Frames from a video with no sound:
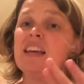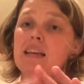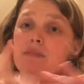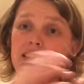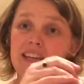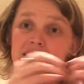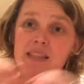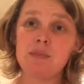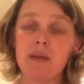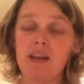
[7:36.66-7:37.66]
if they can
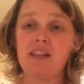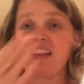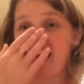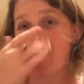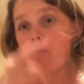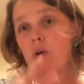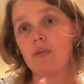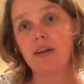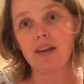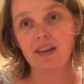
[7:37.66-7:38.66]
spell and how old
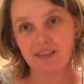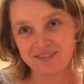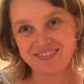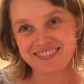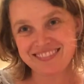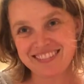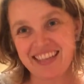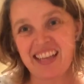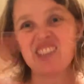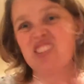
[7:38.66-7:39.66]
they are.
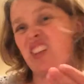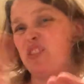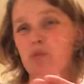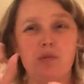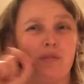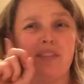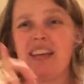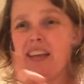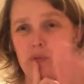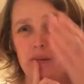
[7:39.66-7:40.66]
Okay, just like normal if they're
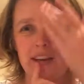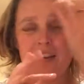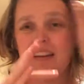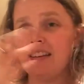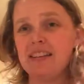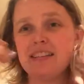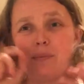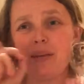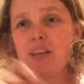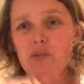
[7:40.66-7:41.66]
hearing.
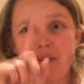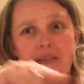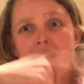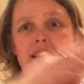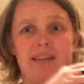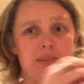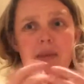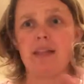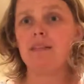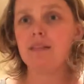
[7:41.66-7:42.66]
Some hearing, they can't
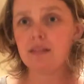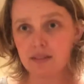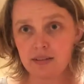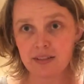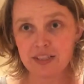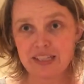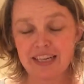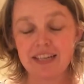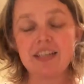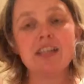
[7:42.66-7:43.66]
spell.
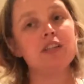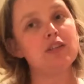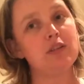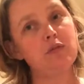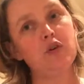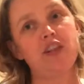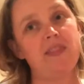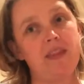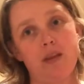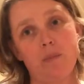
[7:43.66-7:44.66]
Okay. So you've got to
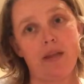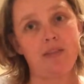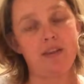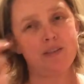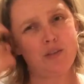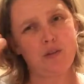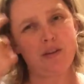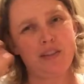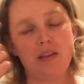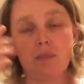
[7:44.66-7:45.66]
think about
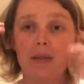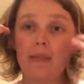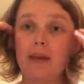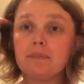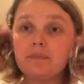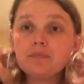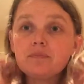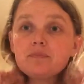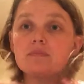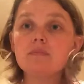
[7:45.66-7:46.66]
that.
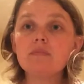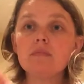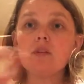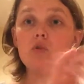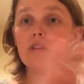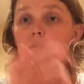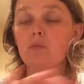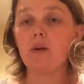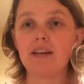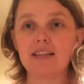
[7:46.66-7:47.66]
Or you can
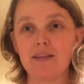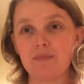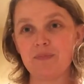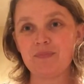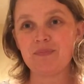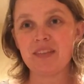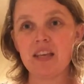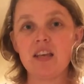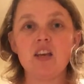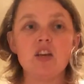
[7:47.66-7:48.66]
write it down.
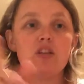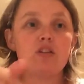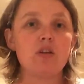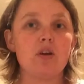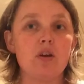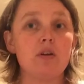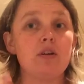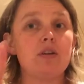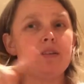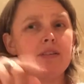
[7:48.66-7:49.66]
So
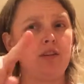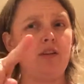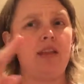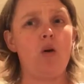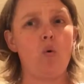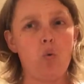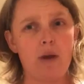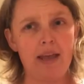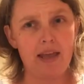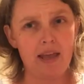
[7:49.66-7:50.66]
let's go that
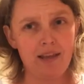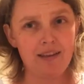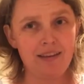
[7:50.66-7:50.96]
where,